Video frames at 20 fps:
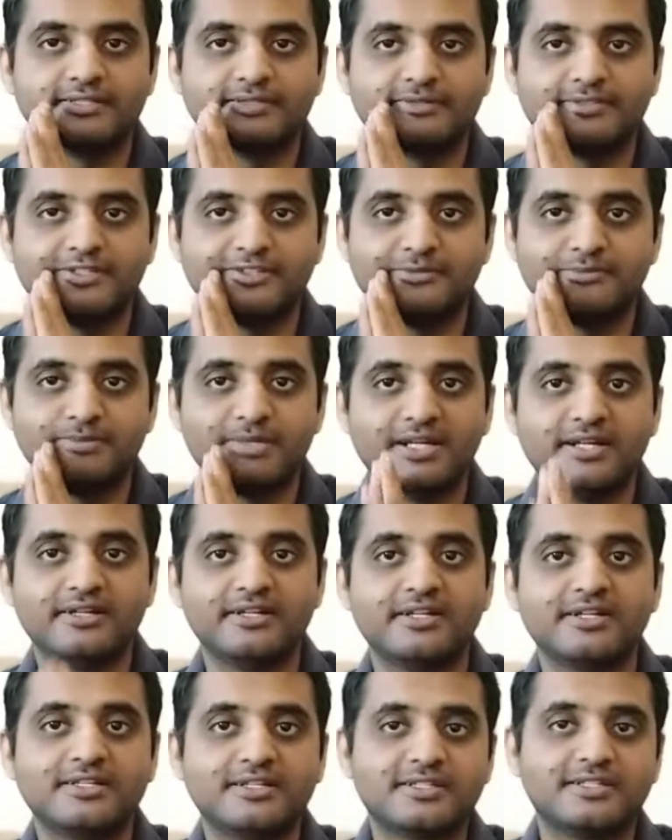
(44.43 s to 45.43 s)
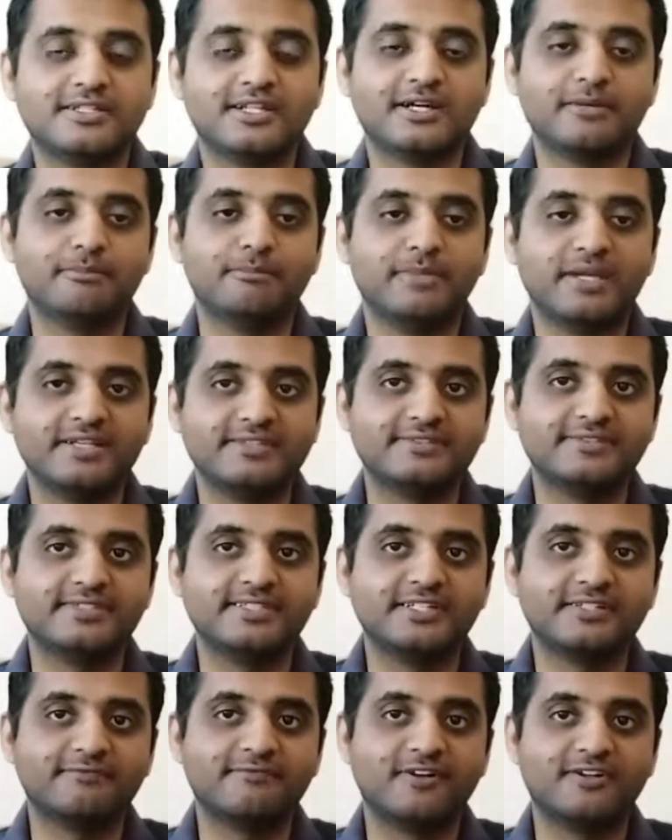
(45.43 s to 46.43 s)
suspended the
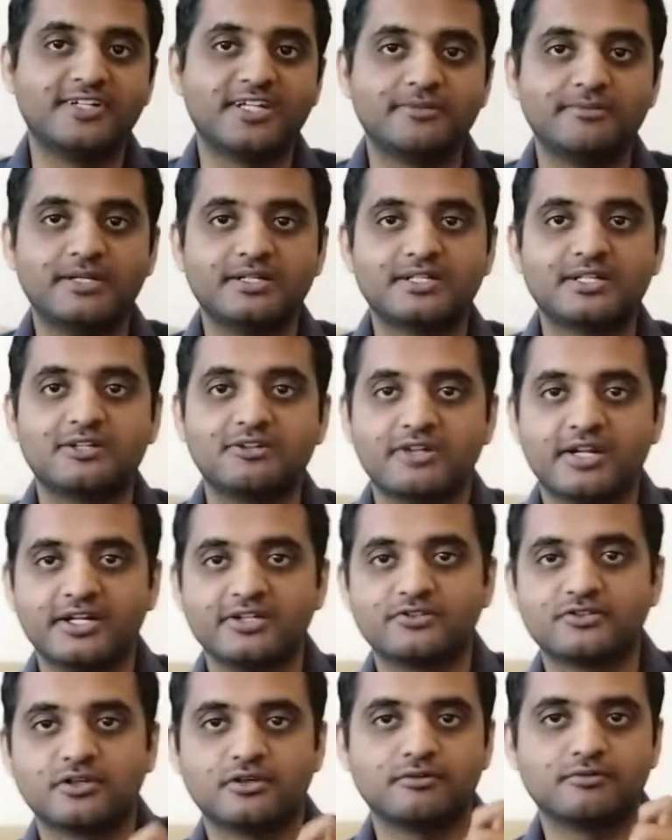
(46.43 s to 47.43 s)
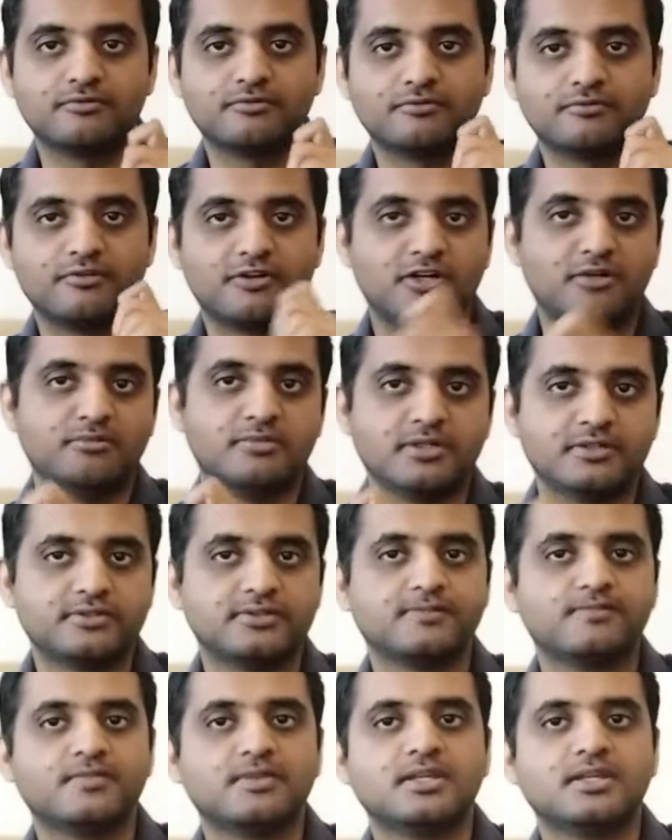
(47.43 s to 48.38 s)
basic fundamental rights of farmers.